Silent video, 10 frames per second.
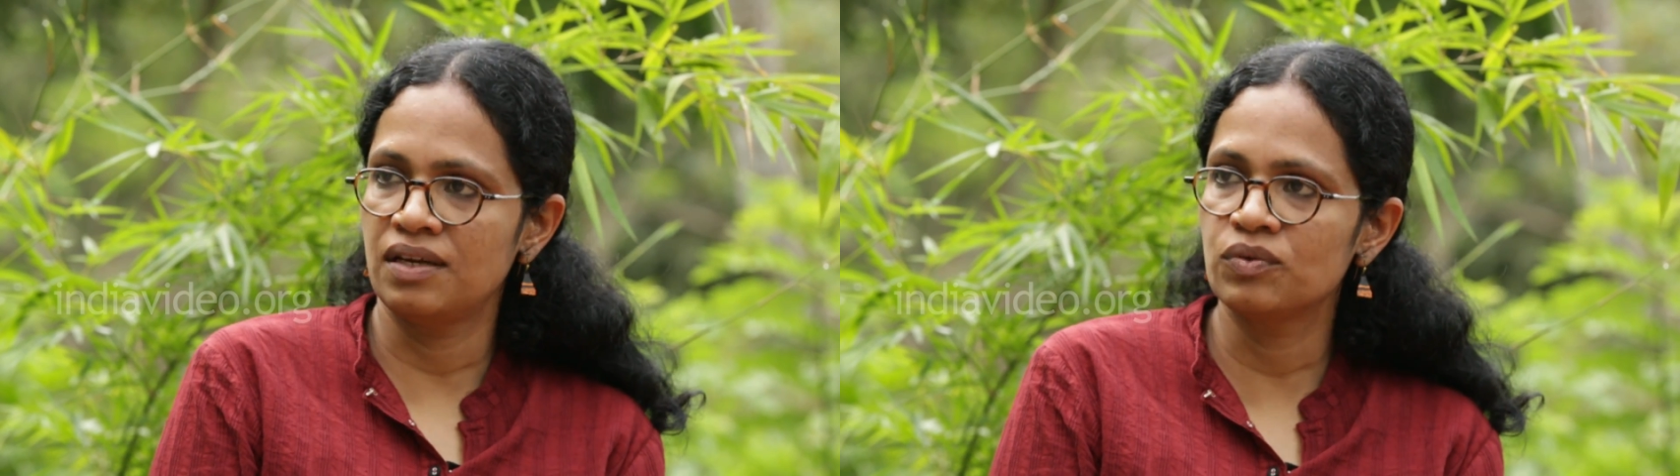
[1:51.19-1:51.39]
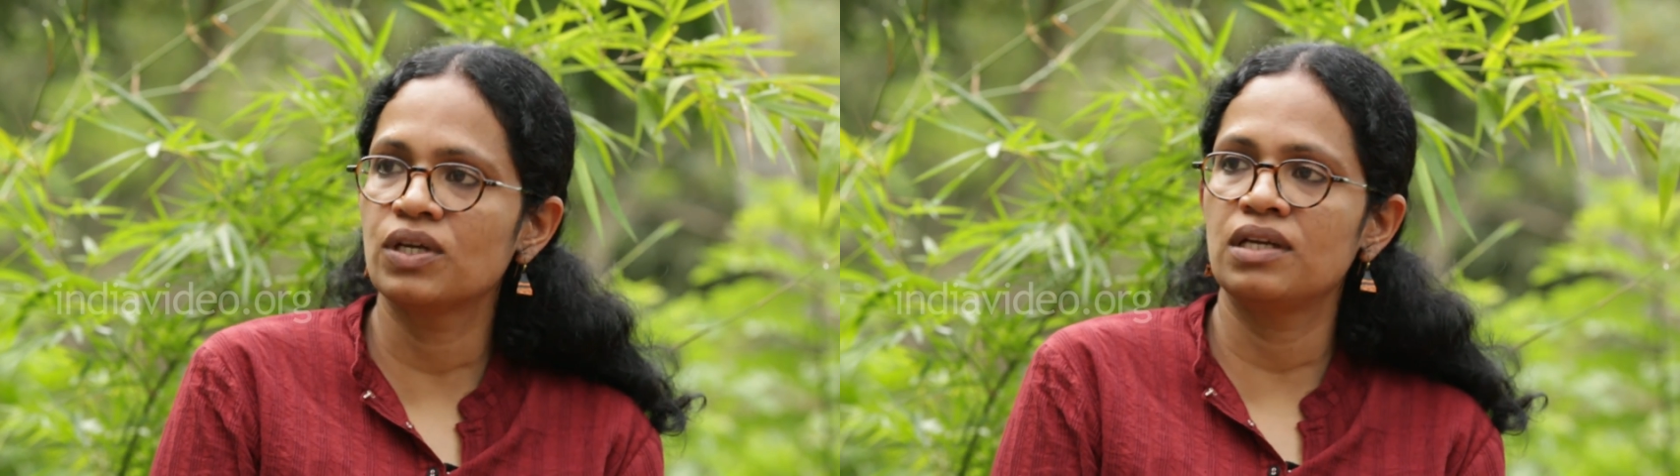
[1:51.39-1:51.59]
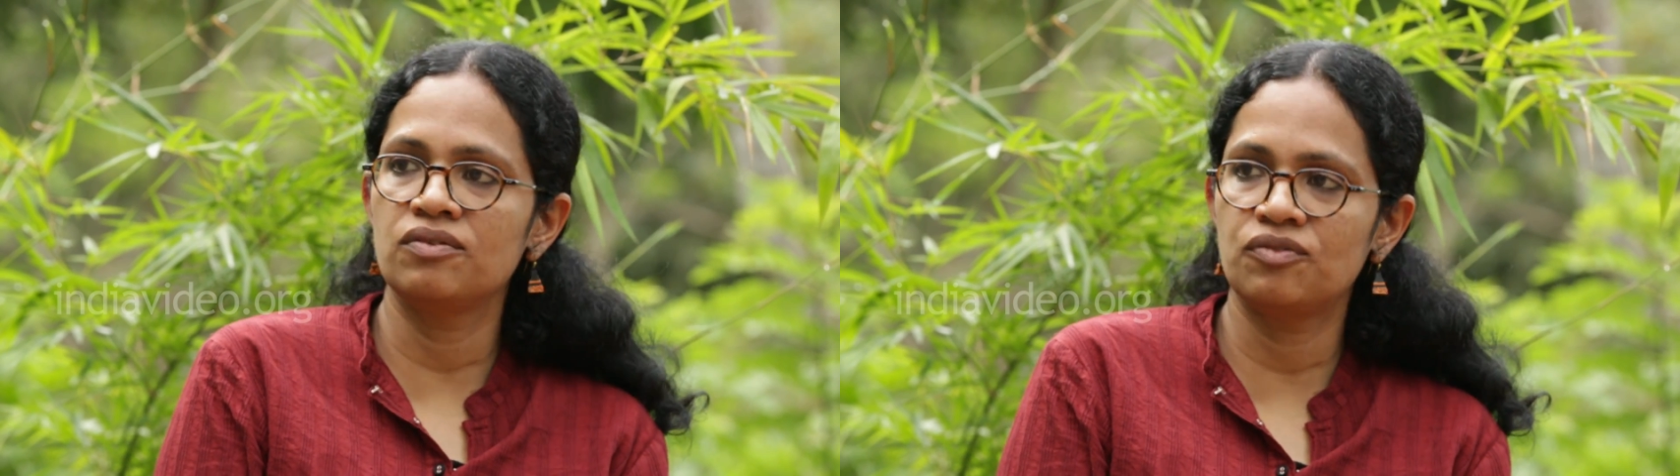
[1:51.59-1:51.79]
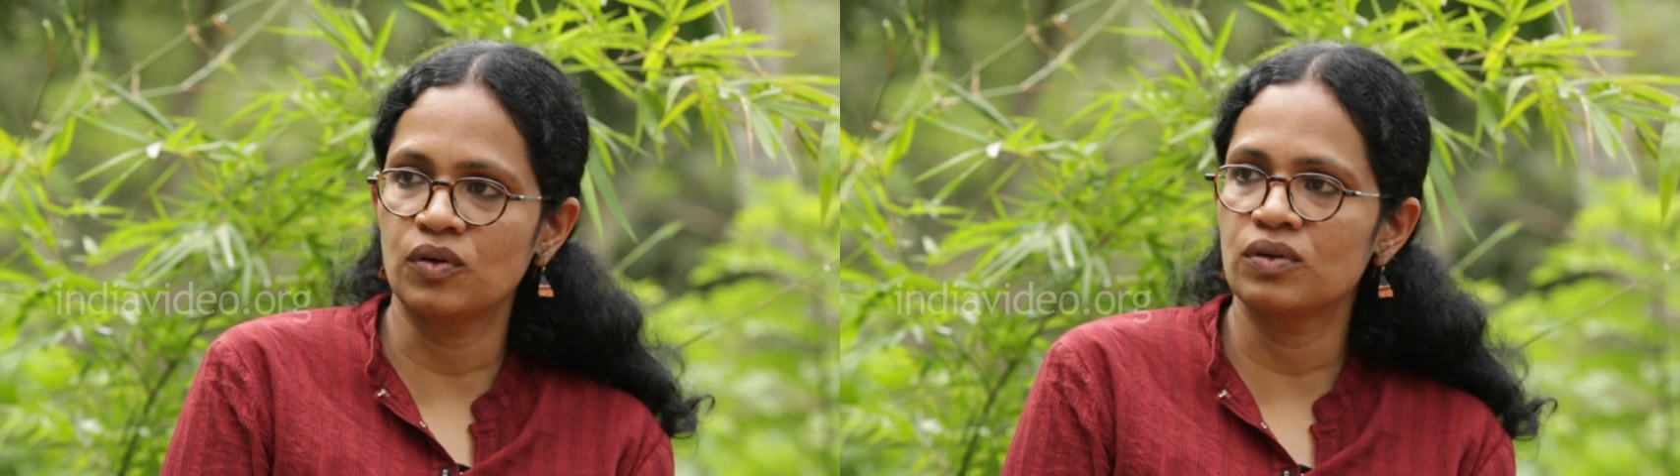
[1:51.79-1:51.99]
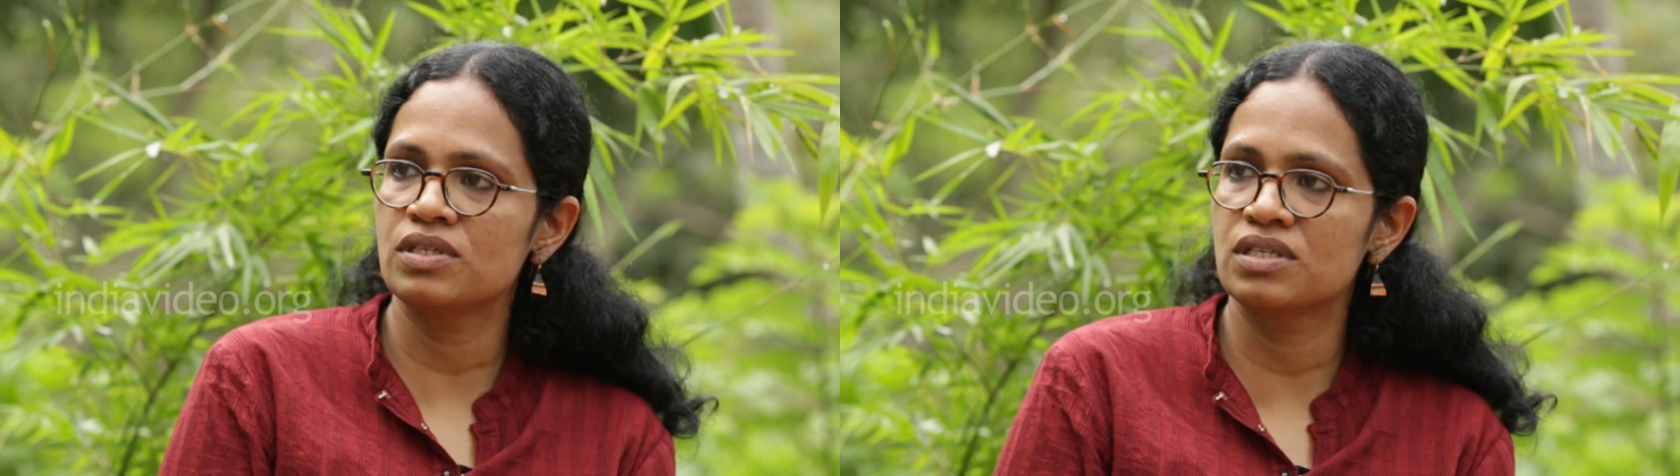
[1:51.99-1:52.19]
evergreen
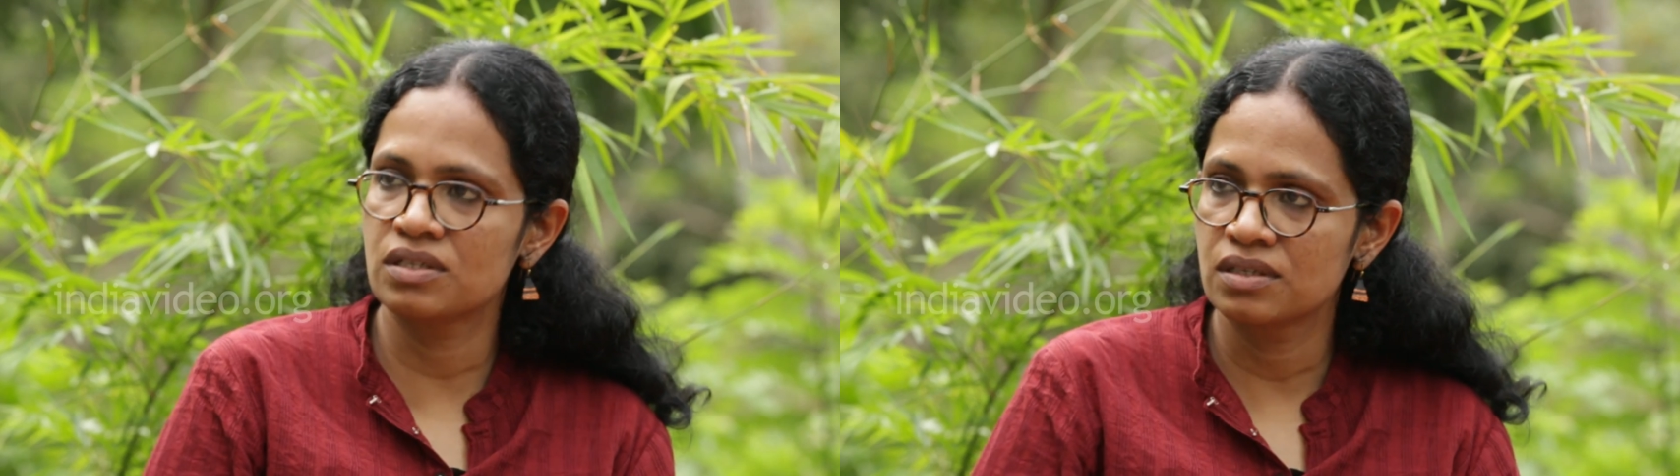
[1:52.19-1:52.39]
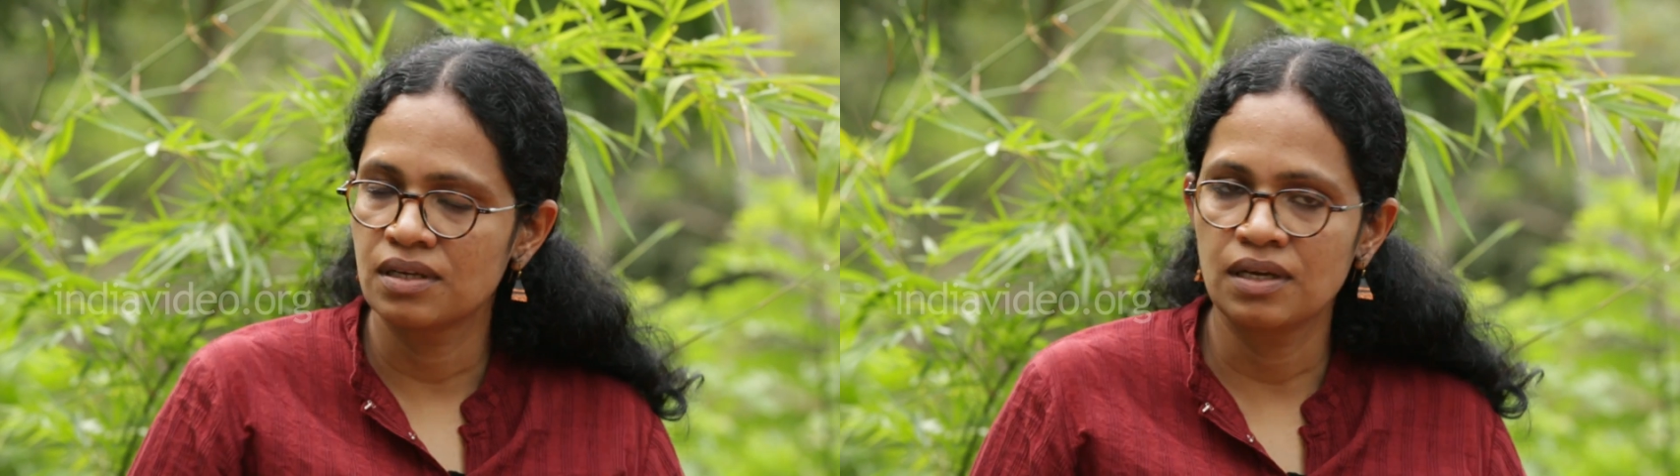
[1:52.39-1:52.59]
forests